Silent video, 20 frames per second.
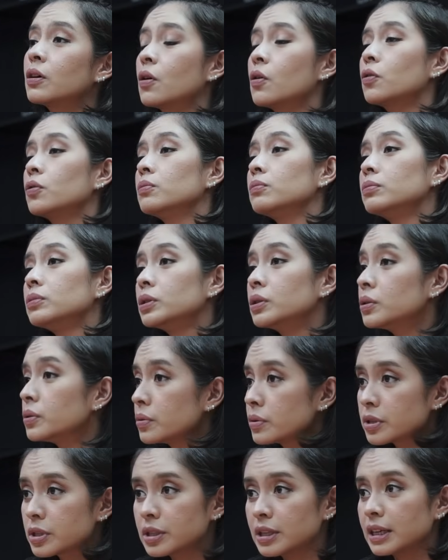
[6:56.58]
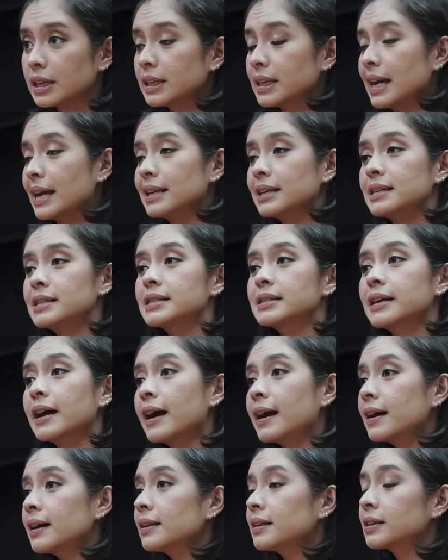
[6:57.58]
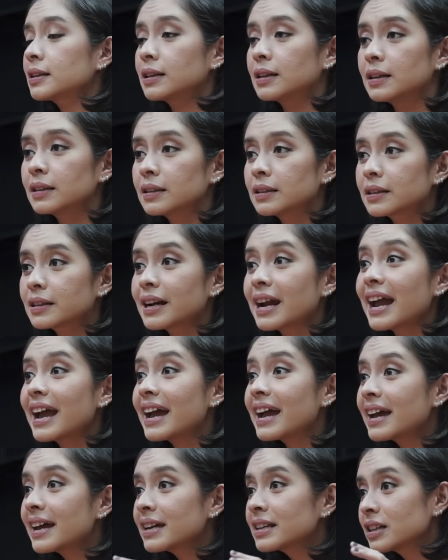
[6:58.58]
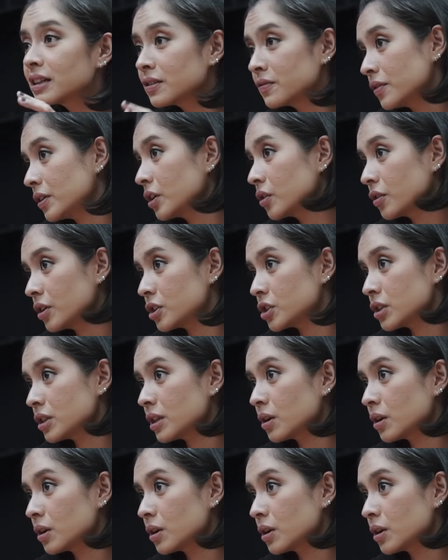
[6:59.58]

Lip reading: home use in any style, color, and configuration